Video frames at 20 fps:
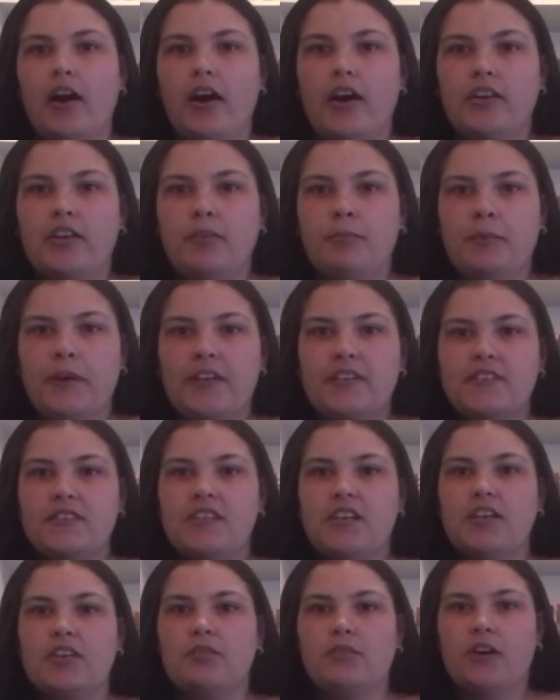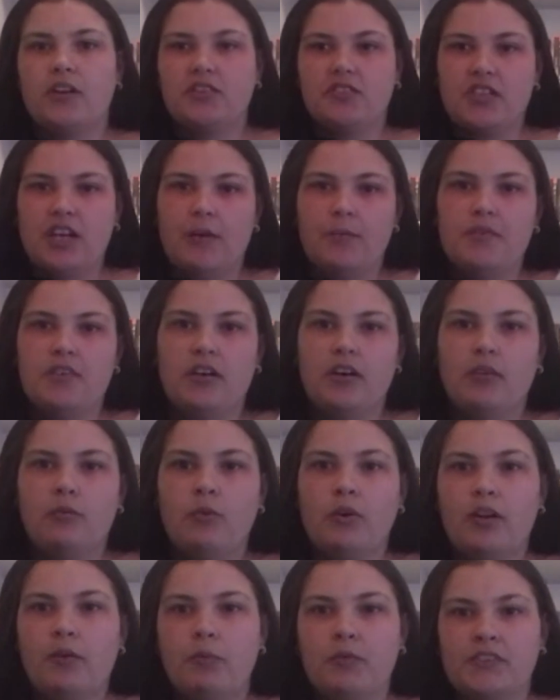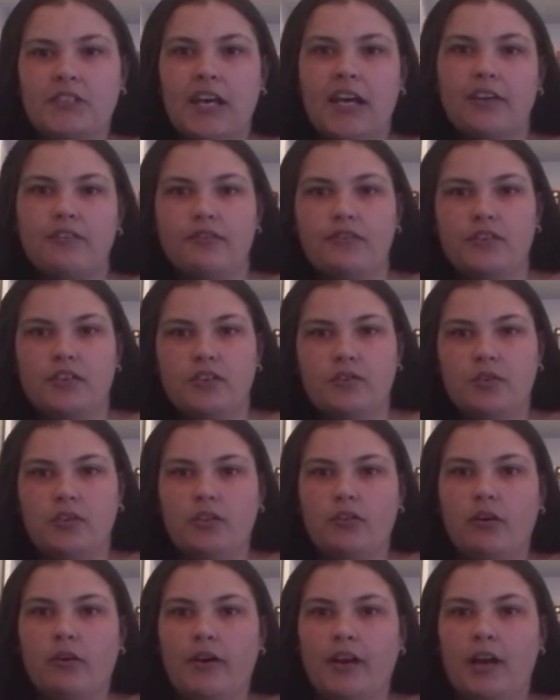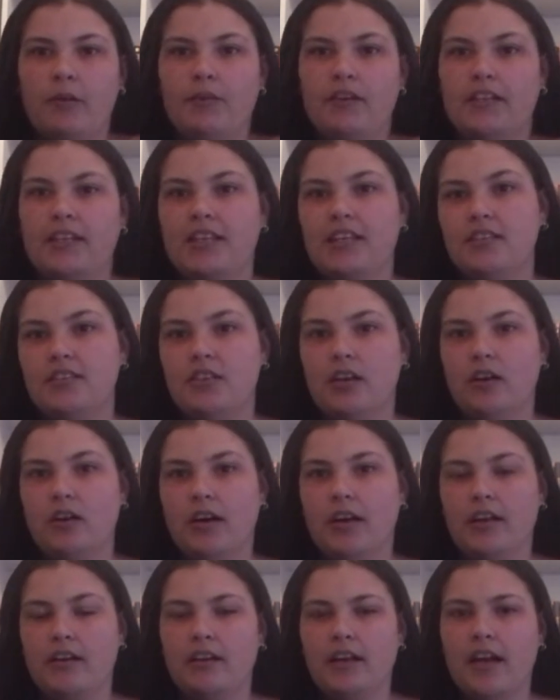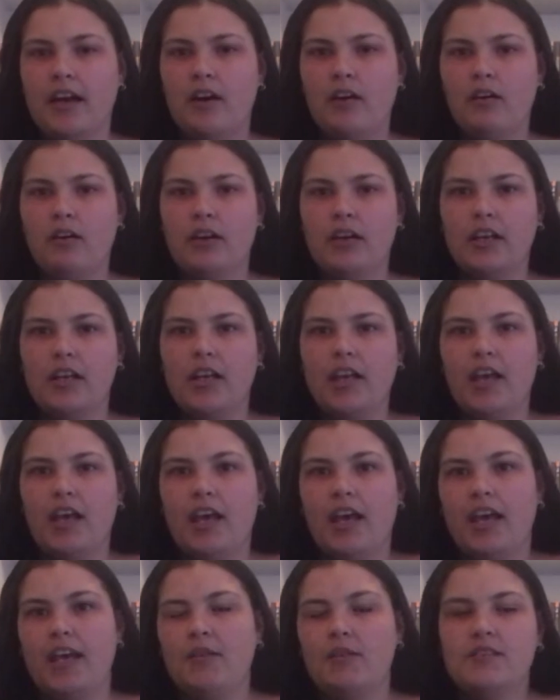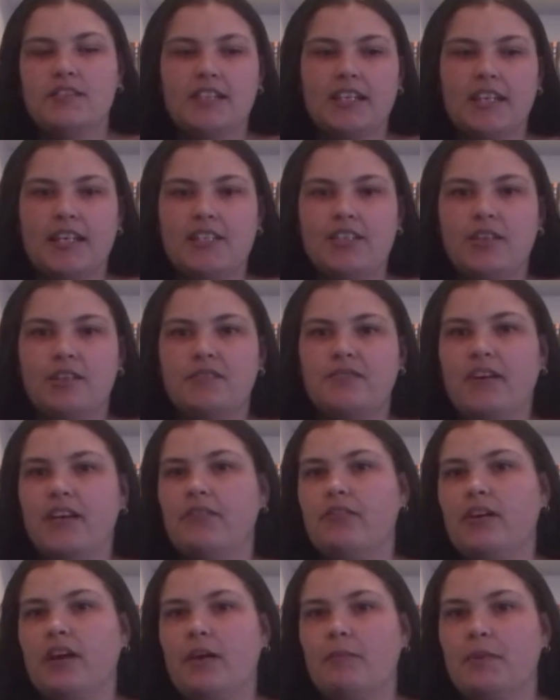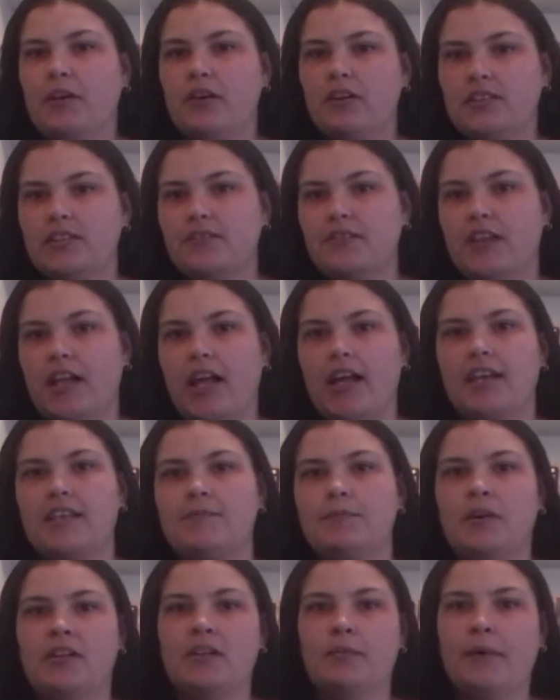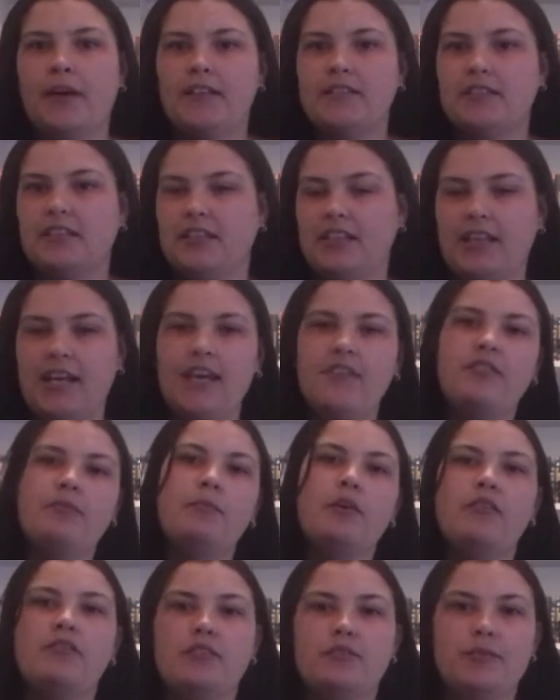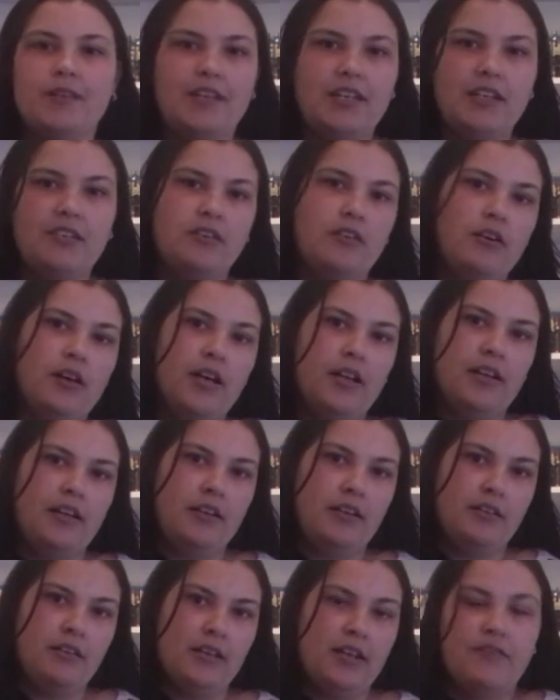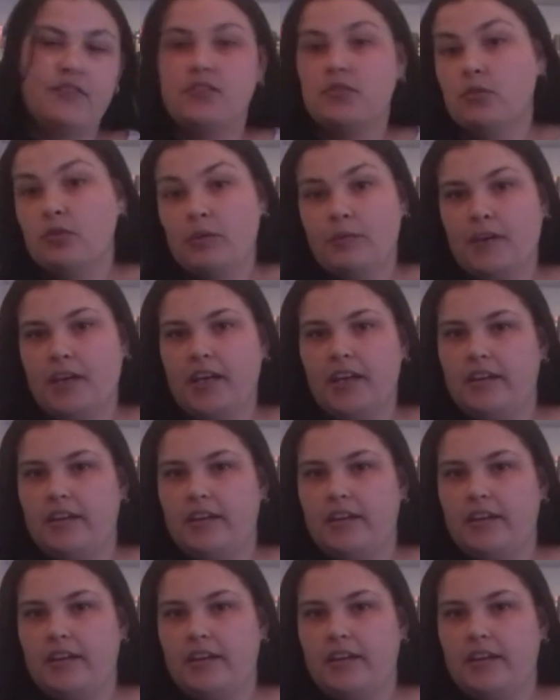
You get to see throughout the chapter what it was like for Yuki growing up with Akito and how he was Akito's favourite, and because of that his mother basically gave him over to Akito and then never saw him again